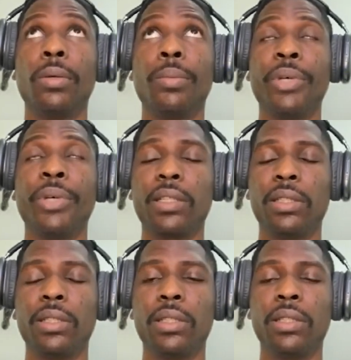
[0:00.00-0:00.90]

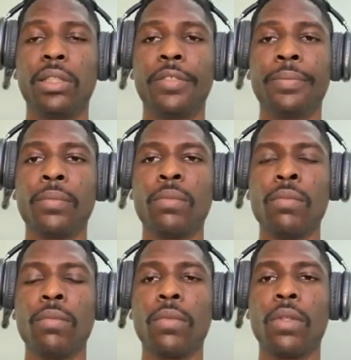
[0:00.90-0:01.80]
practices.
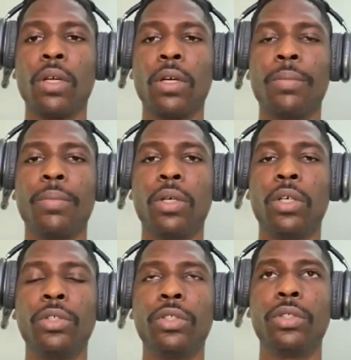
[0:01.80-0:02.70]

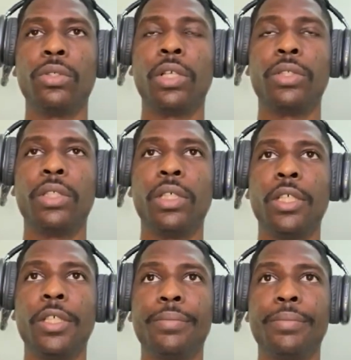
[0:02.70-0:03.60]
Also, I would say,